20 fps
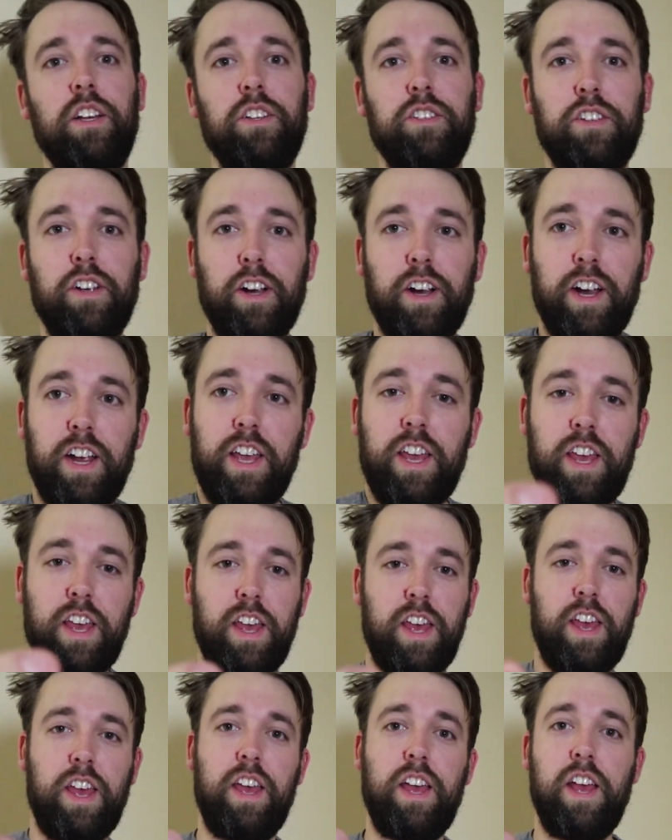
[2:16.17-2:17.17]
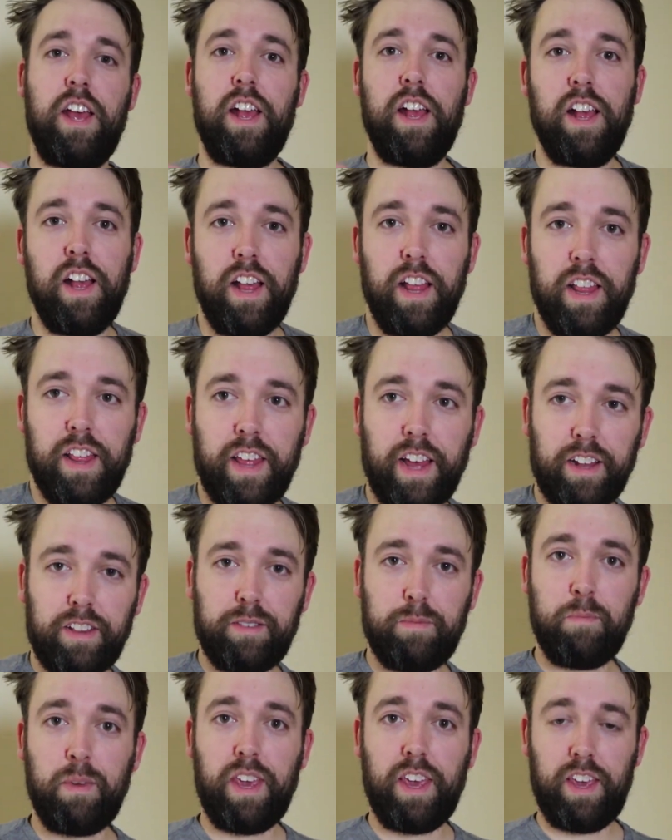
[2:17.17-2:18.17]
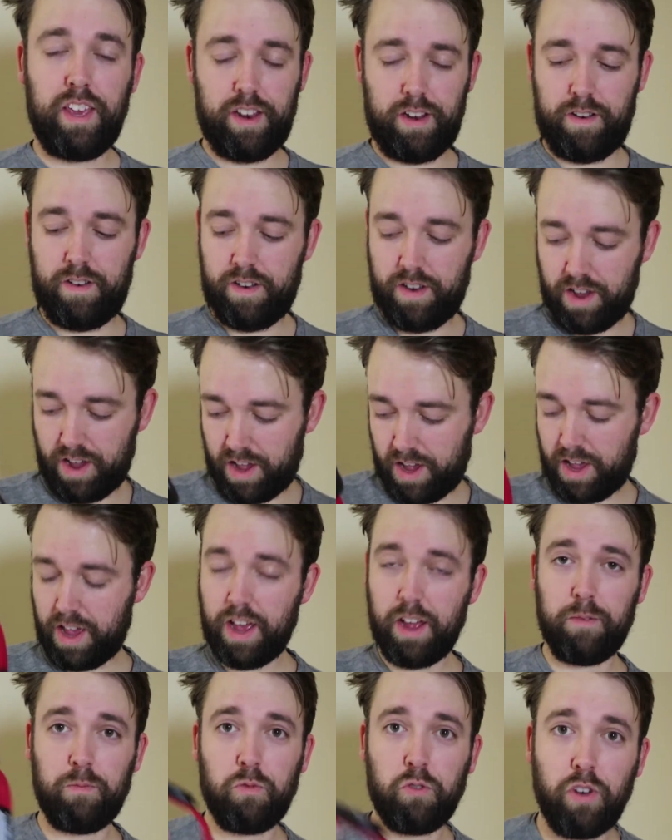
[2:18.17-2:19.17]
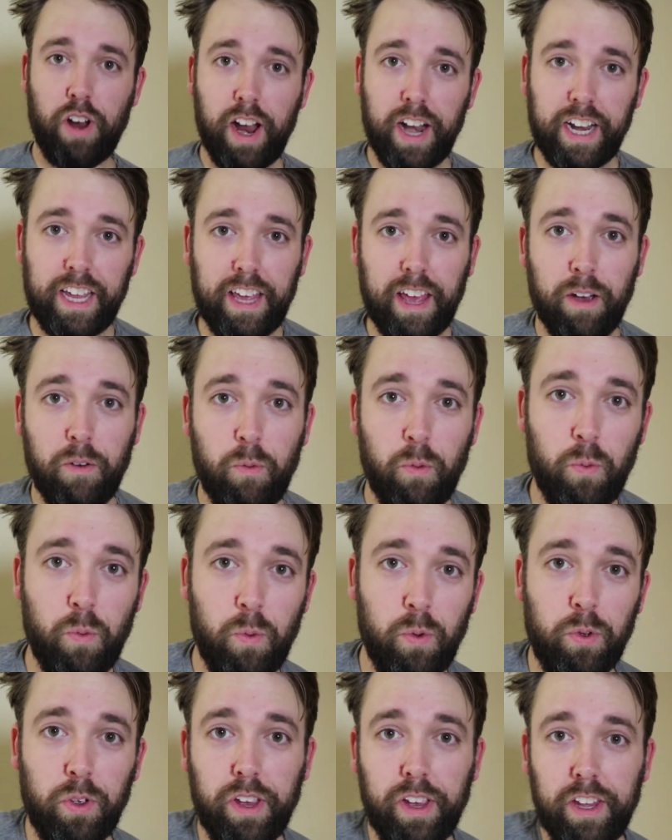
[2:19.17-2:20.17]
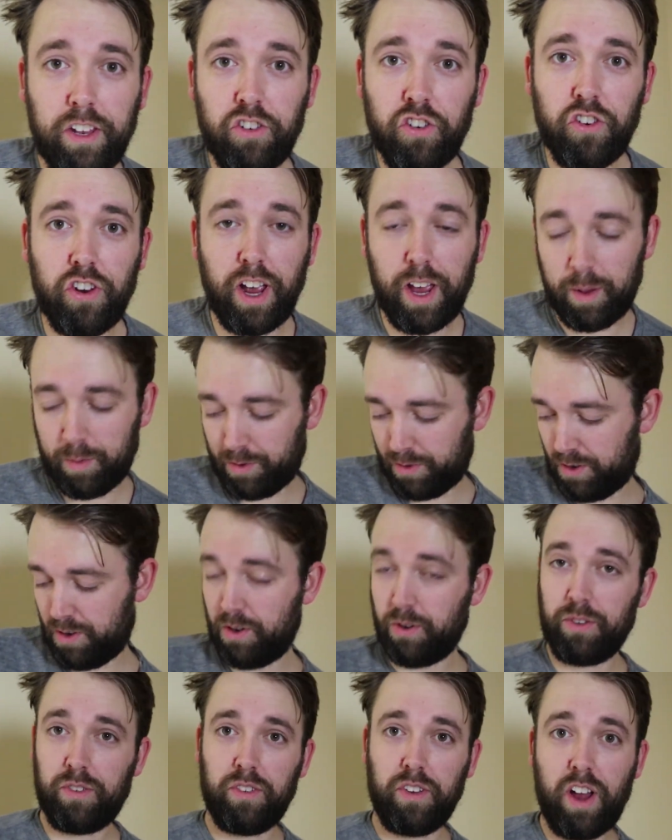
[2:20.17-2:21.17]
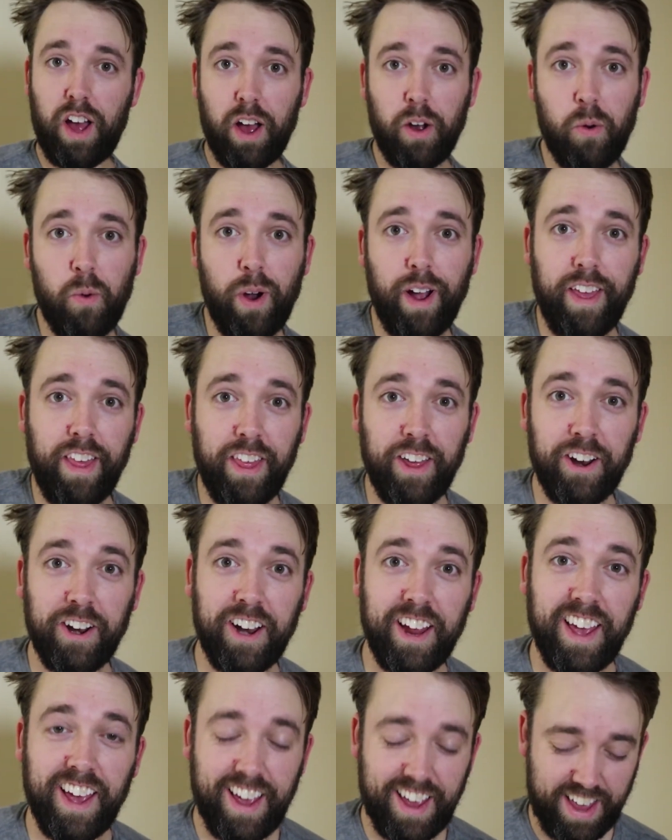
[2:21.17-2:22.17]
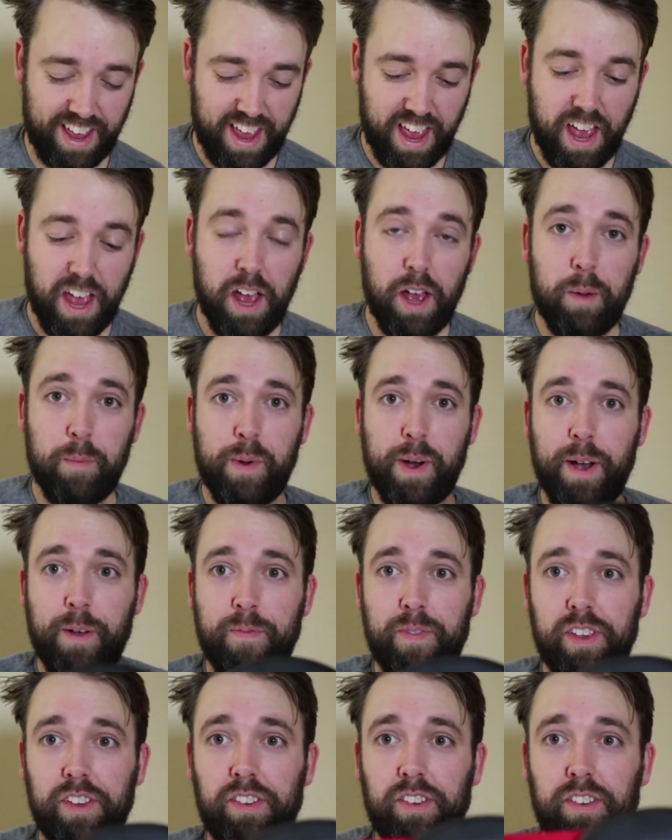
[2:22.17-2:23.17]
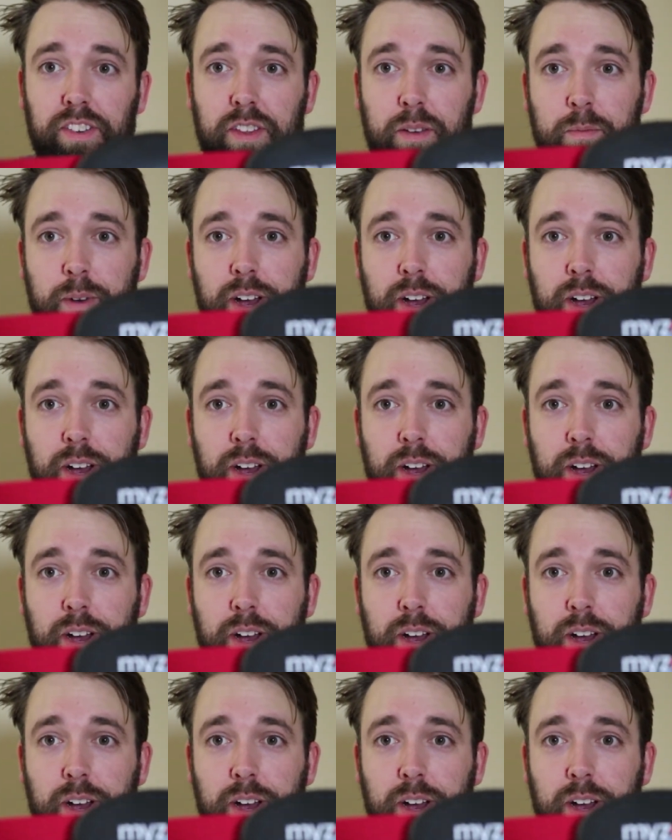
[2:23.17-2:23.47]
sorry, that's me and trying to get in shape so it's not quite there yet. But this is the